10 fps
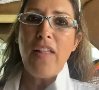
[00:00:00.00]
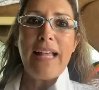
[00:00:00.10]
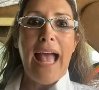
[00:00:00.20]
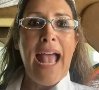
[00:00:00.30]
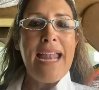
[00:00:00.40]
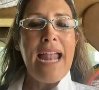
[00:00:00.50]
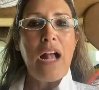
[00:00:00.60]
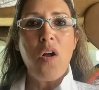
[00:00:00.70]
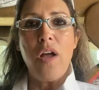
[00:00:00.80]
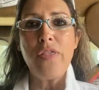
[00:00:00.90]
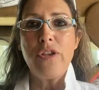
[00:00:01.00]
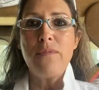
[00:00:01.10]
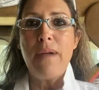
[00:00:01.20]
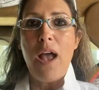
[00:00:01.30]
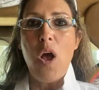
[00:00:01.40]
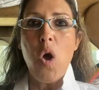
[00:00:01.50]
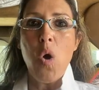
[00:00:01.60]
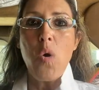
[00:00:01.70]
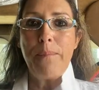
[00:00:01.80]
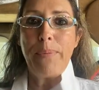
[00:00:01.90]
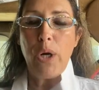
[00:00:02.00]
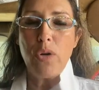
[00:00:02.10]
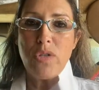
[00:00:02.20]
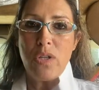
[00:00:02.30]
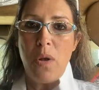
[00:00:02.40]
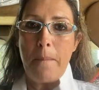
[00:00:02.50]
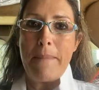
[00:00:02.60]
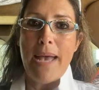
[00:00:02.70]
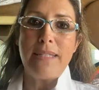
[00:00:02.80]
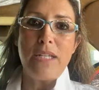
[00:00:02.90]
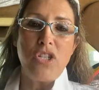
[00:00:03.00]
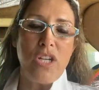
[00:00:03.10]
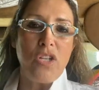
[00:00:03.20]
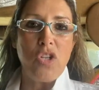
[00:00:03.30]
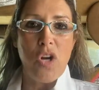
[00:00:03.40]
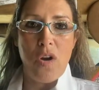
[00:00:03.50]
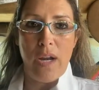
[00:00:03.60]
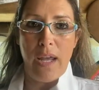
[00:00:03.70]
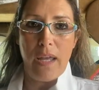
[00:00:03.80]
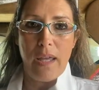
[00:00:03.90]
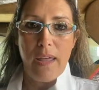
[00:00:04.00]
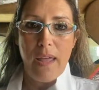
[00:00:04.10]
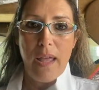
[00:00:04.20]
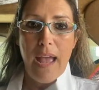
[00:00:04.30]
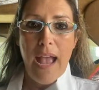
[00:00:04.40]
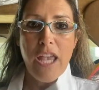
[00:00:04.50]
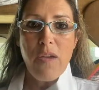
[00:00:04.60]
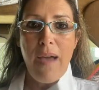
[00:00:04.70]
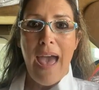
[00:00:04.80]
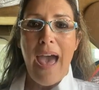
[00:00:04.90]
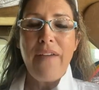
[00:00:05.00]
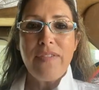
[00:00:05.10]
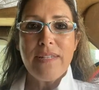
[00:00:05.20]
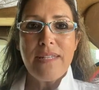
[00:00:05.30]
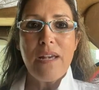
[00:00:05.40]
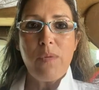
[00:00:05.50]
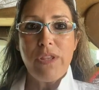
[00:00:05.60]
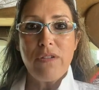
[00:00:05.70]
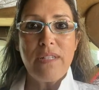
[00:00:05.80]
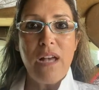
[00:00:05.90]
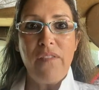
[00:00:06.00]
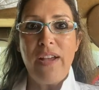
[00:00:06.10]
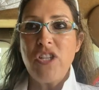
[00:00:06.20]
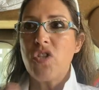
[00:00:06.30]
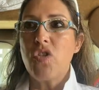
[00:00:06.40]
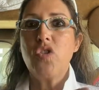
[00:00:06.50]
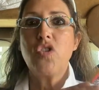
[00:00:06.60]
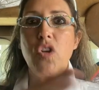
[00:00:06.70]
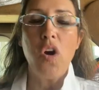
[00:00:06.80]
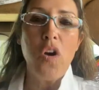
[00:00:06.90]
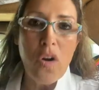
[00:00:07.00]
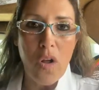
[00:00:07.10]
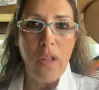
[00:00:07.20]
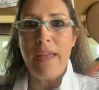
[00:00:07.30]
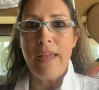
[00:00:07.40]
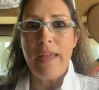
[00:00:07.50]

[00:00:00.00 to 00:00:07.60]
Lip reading: like I had not gone through my own personal messaging journey. And you have to sit with yourself and just journal and